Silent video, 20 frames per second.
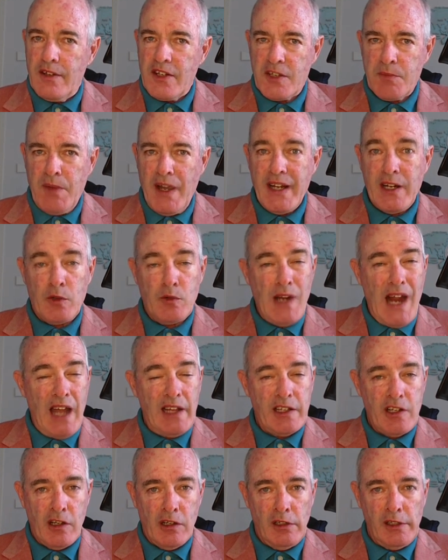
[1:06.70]
Despite a
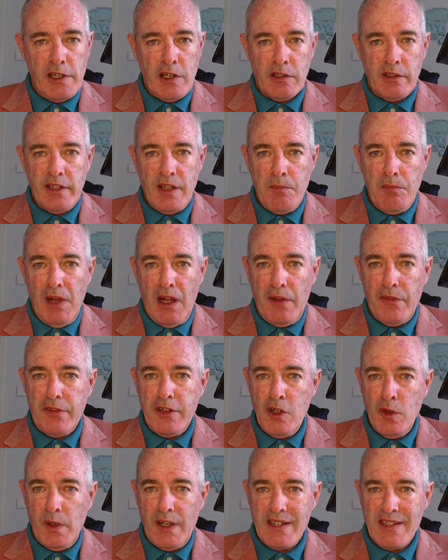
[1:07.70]
rally earlier in the
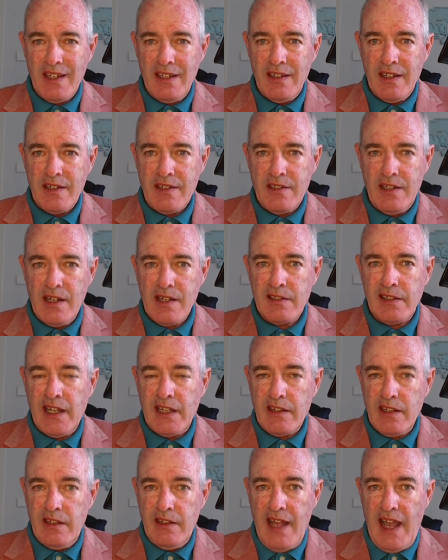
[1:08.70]
month, US indices
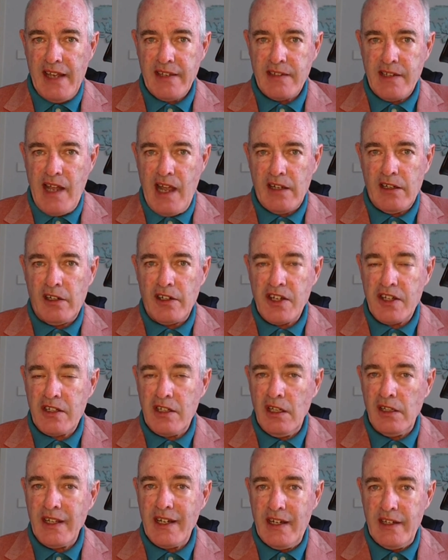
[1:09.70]
like the NASDAQ are
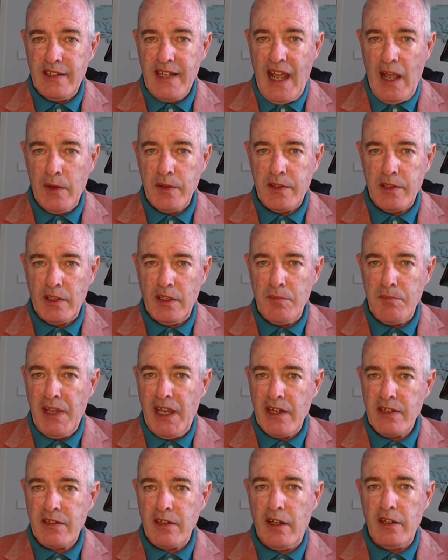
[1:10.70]
still in a downturn
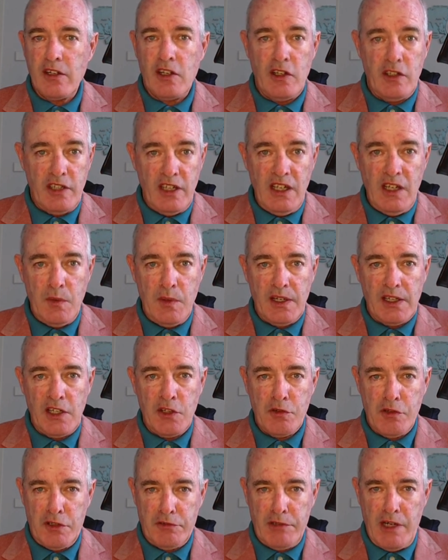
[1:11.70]
based on continuing
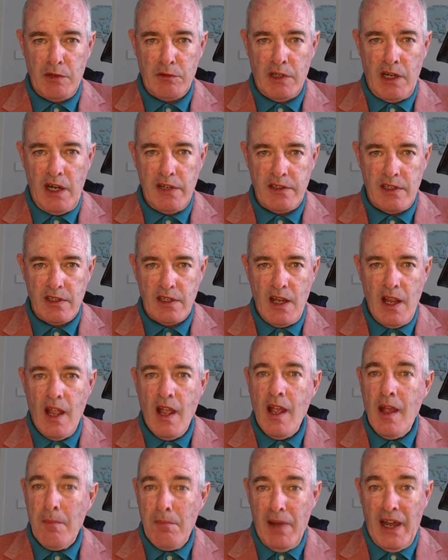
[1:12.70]
interest rate rises
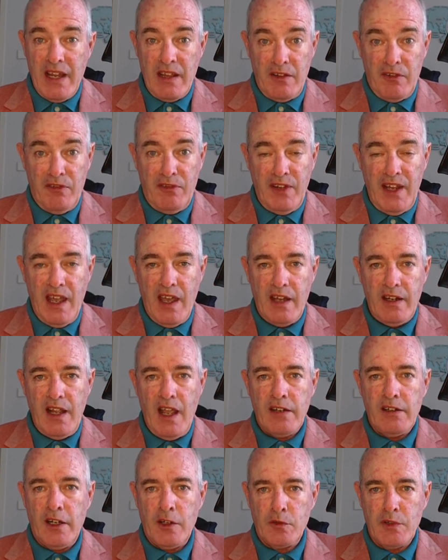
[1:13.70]
by the Fed
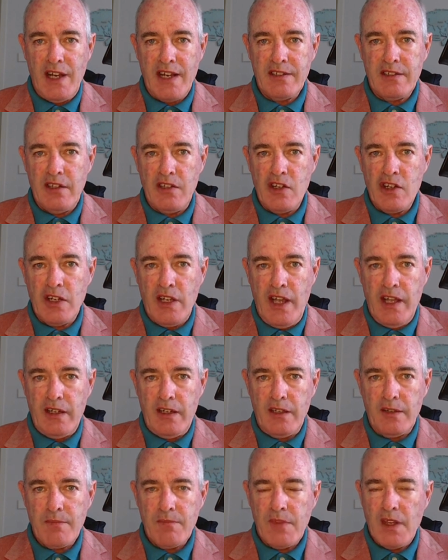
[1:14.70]
and unrest in
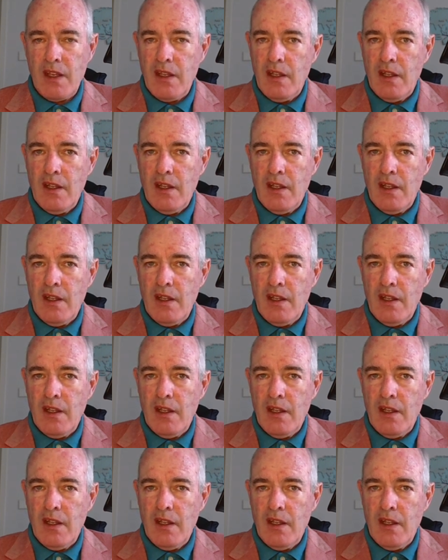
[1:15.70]
China.